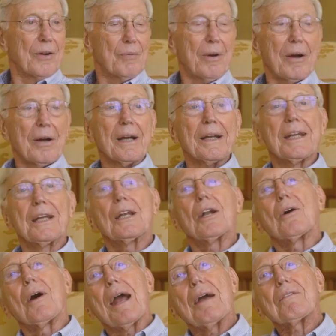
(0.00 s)
Well, you
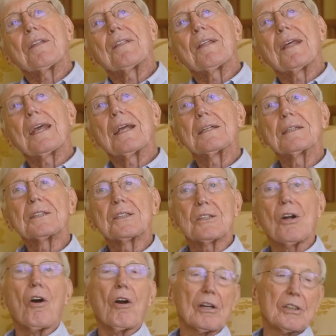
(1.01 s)
know, everything
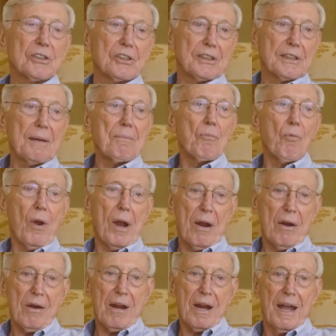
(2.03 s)
starts
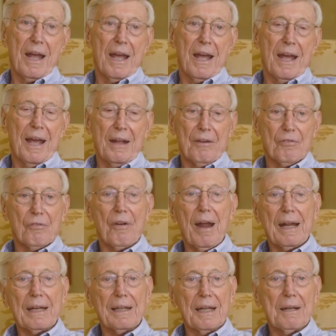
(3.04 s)
somewhere. And
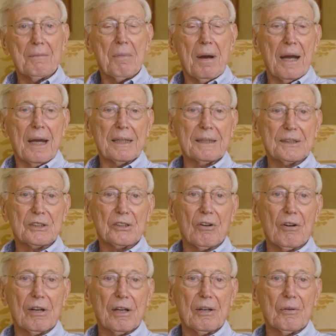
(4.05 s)
frankly, mine
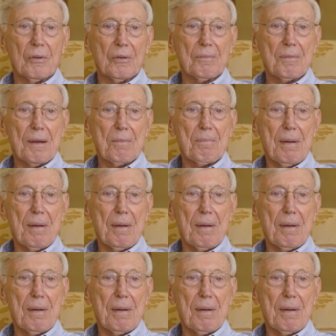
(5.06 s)
started with my